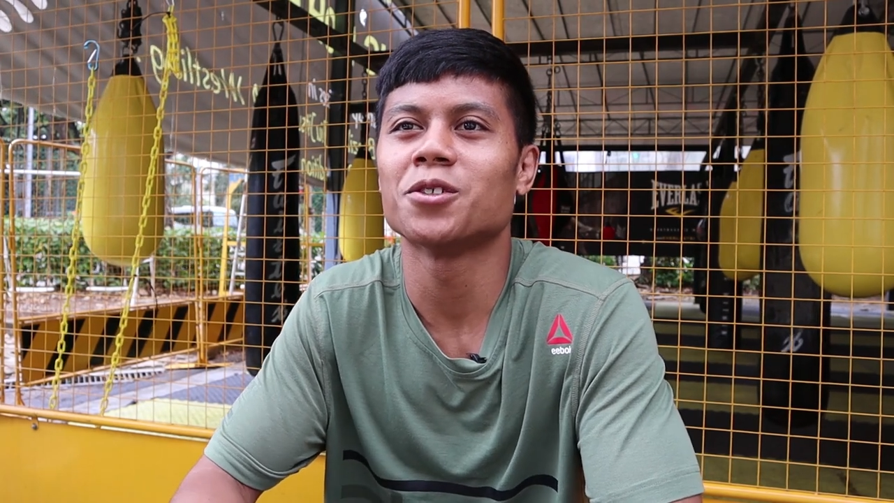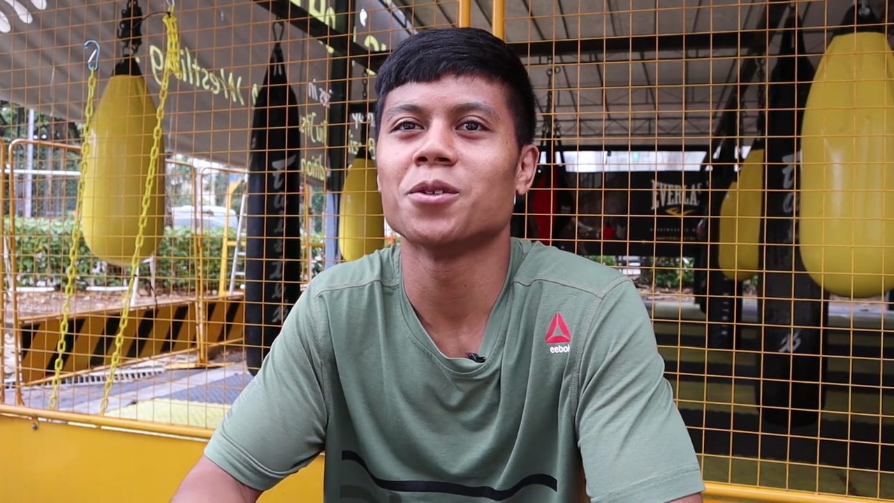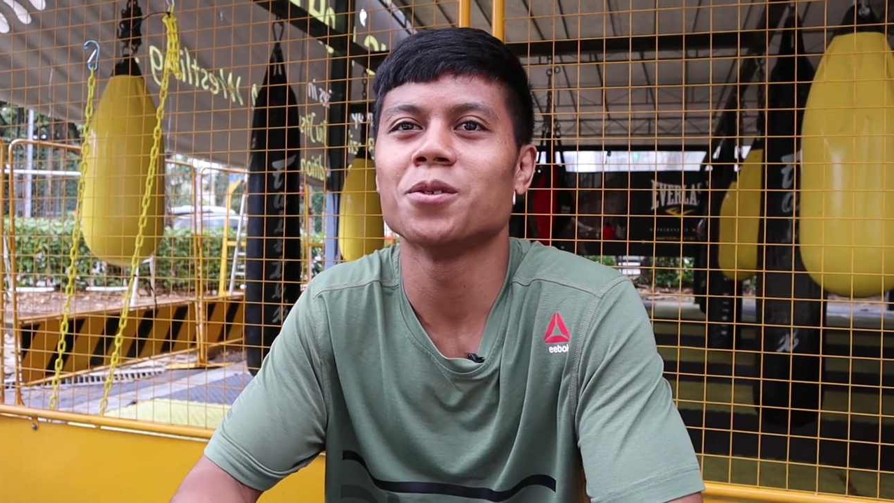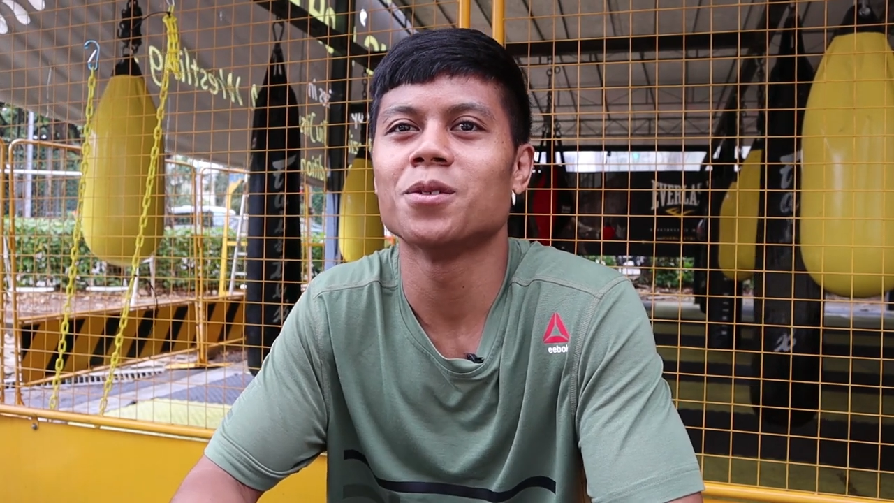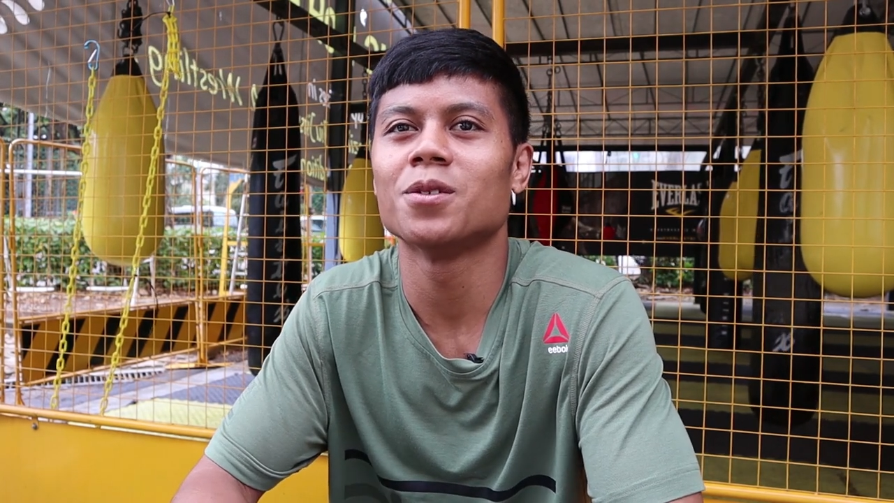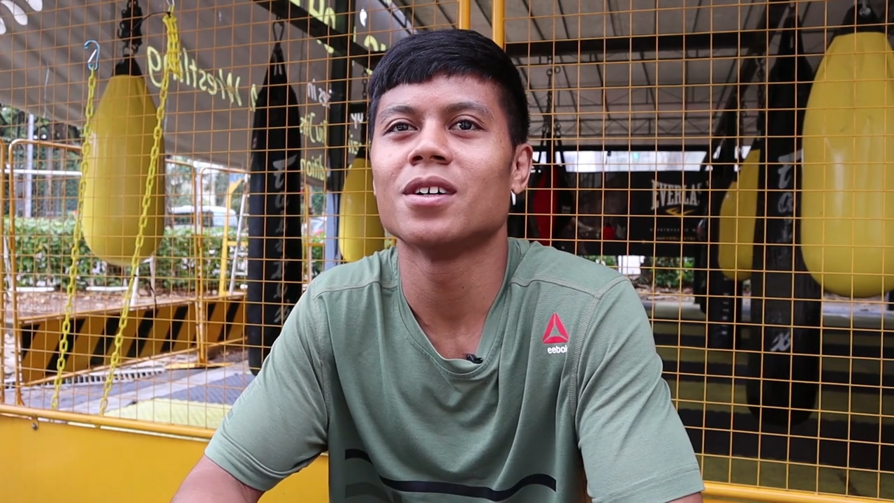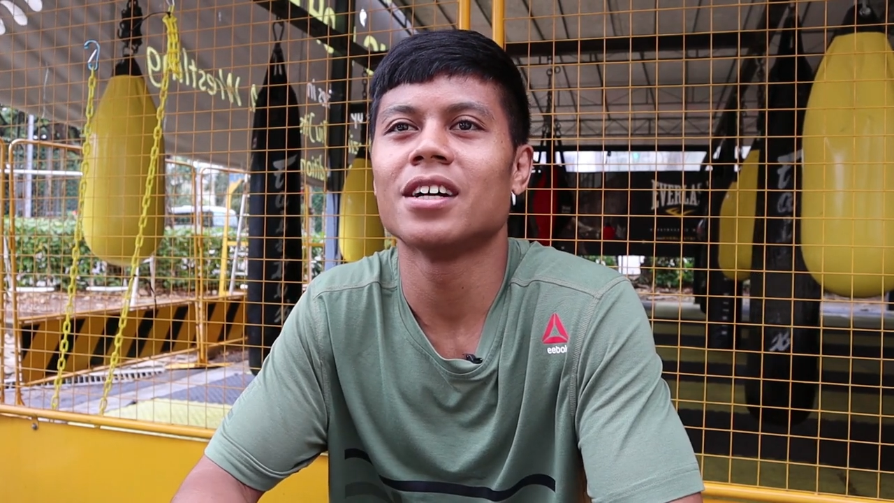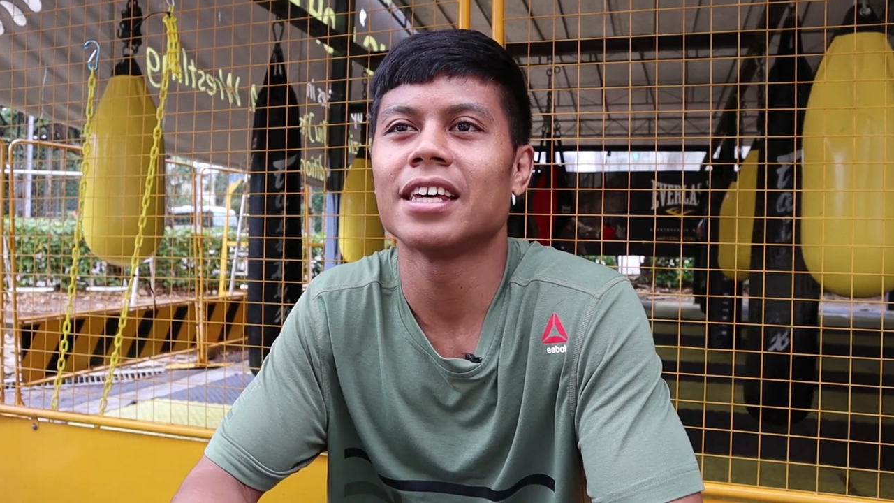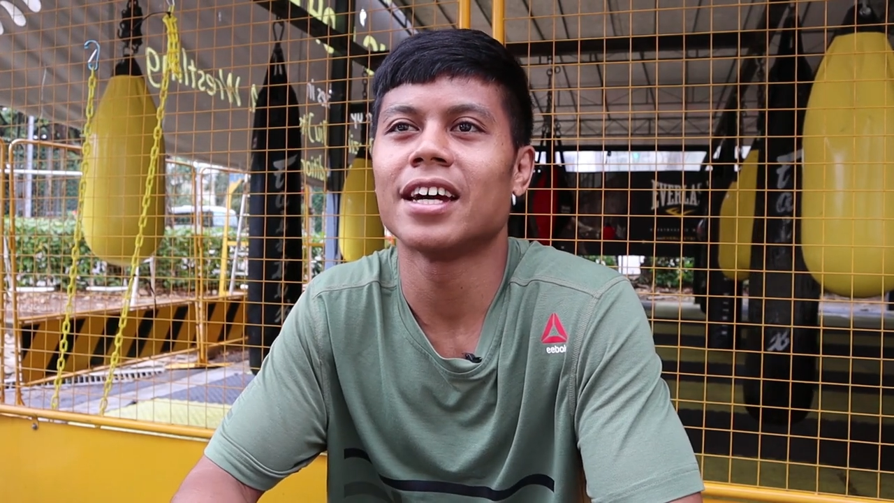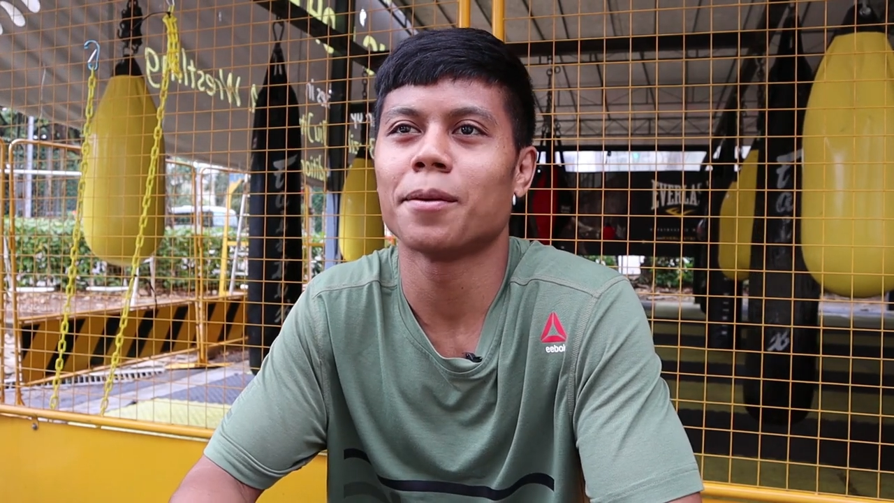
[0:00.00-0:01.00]
So
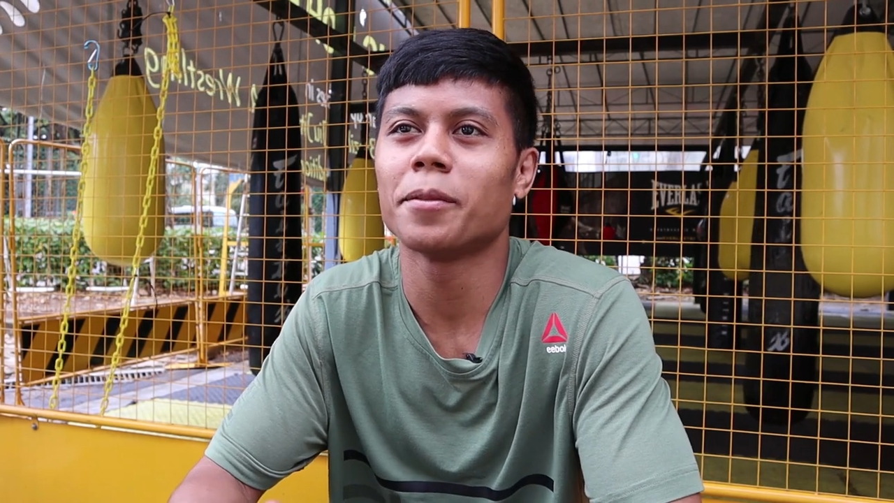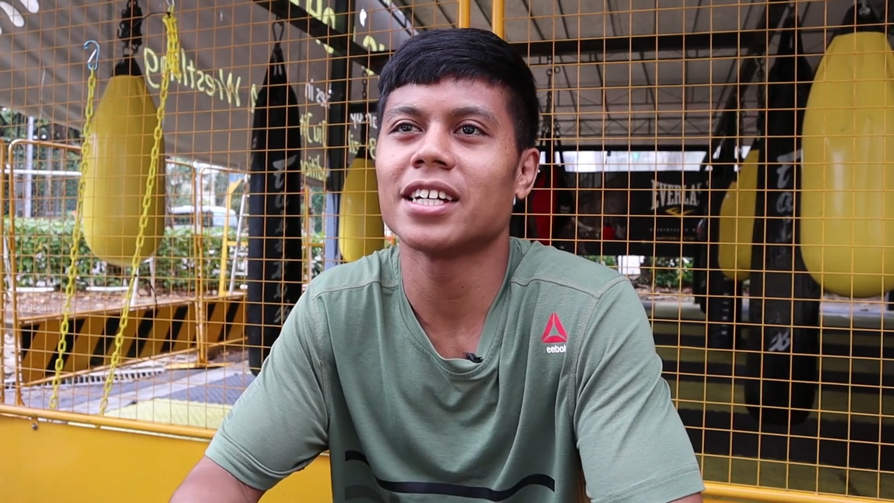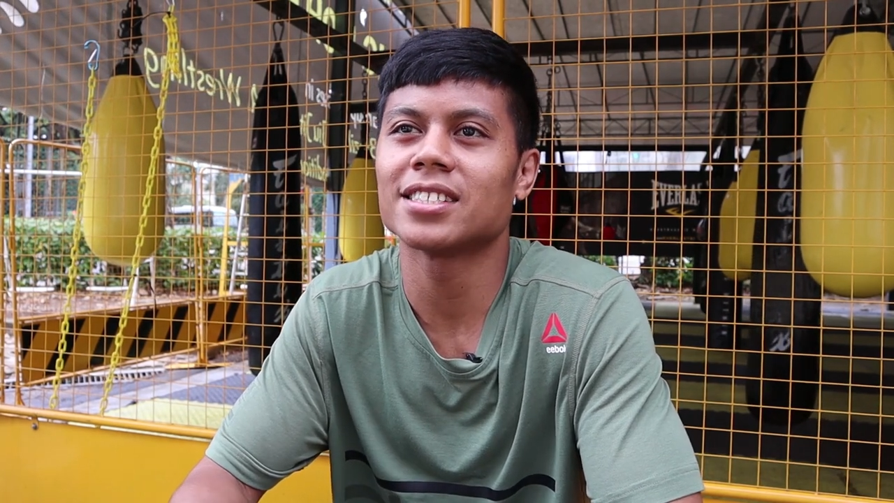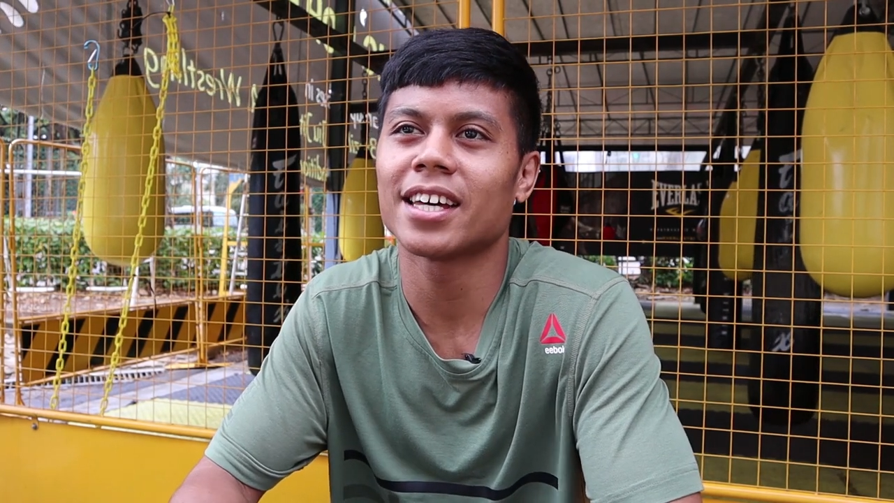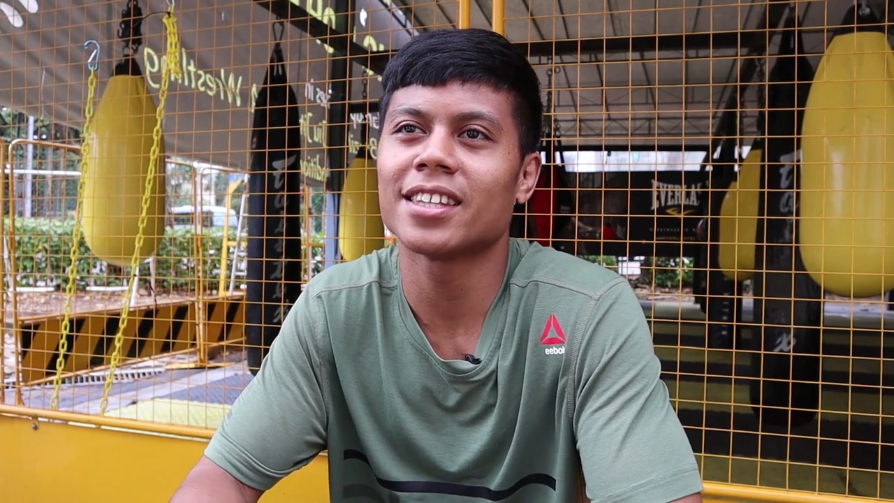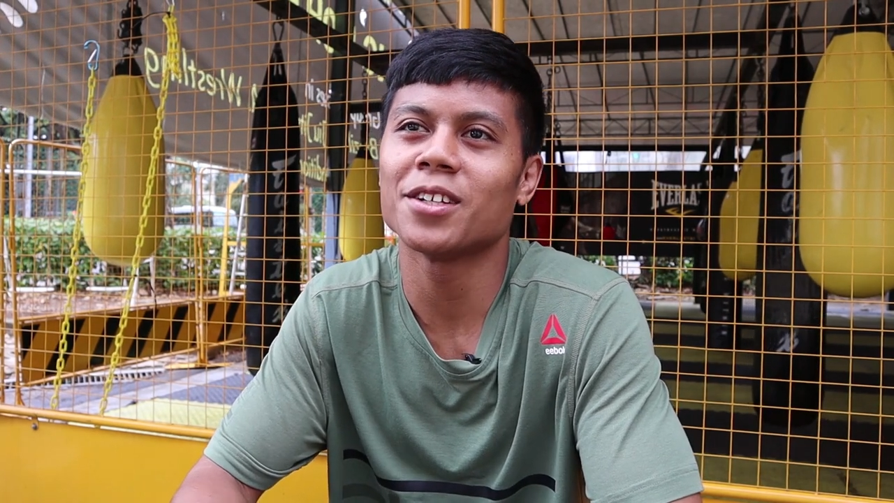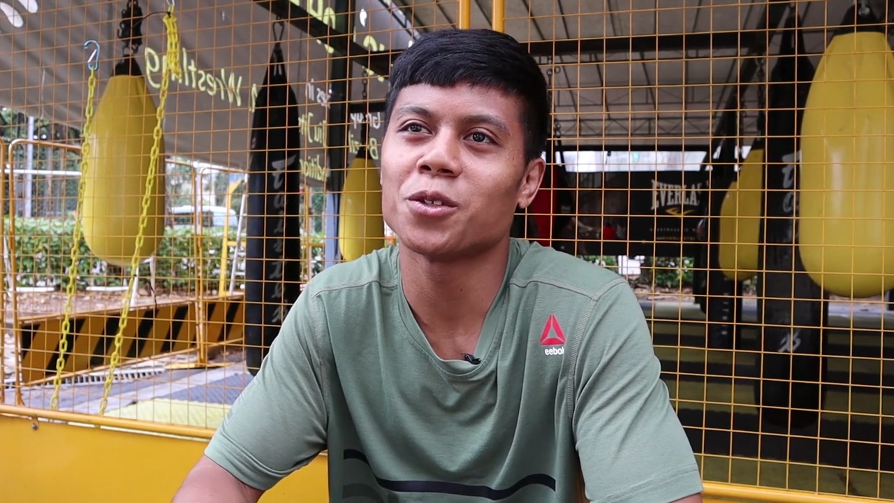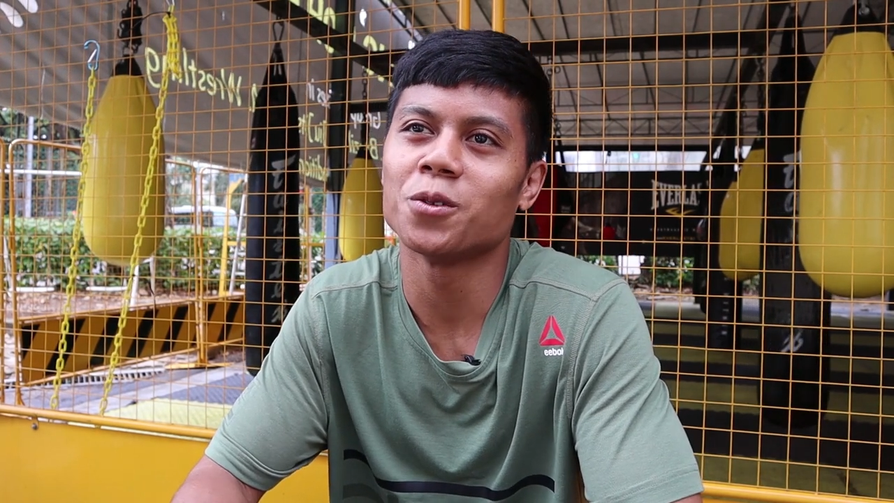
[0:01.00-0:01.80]
yeah, I'm excited